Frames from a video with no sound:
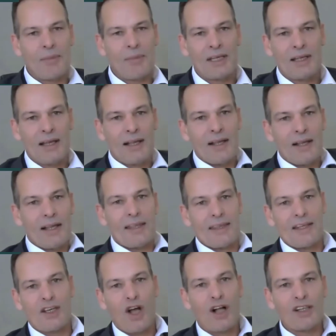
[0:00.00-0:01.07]
mean,
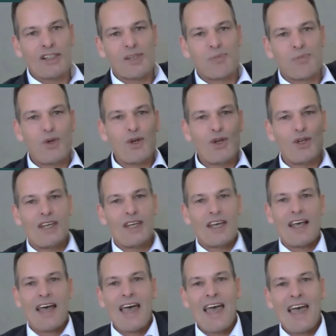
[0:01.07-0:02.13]
the golden spoon,
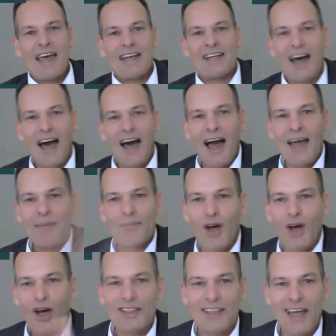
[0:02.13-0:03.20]
and I'm
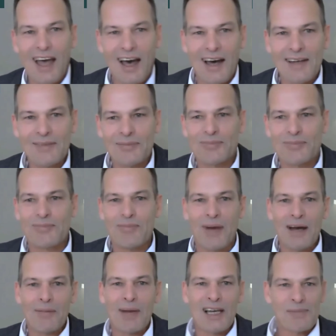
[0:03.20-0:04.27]
not, uh,
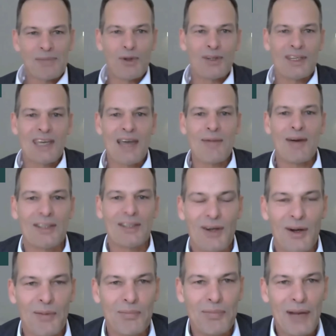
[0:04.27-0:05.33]
my spoon came out the
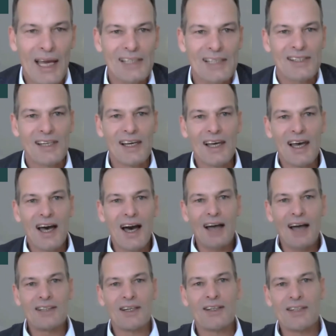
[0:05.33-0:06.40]
wrong place.
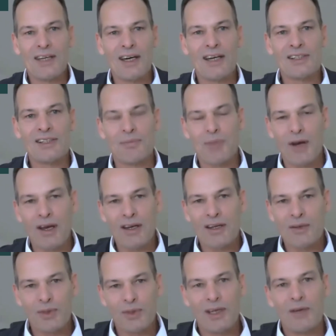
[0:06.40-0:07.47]
I don't know. It's a
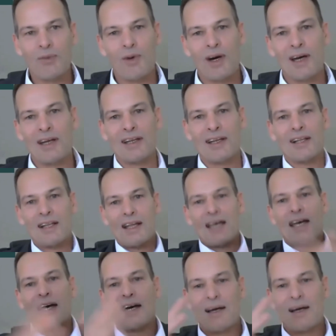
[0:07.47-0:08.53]
broken, wooden one.
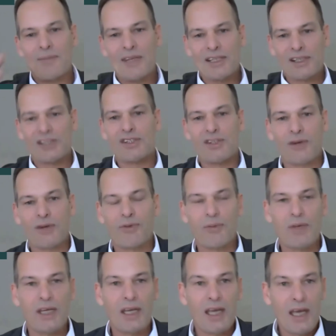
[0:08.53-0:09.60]
Um, this is not for
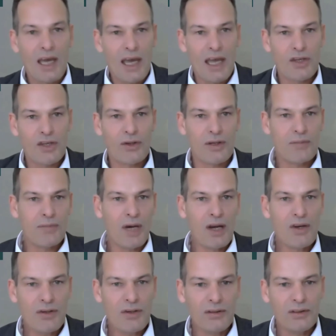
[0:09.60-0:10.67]
me. And your
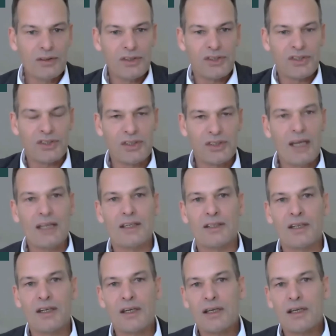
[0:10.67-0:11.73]
emotional state
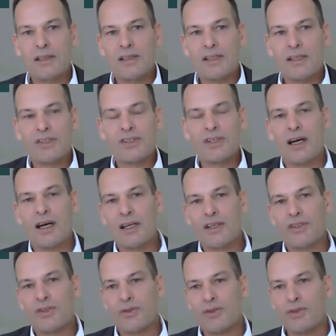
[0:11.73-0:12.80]

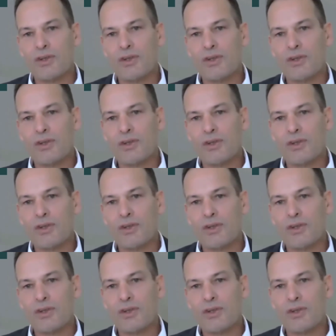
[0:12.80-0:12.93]
decide to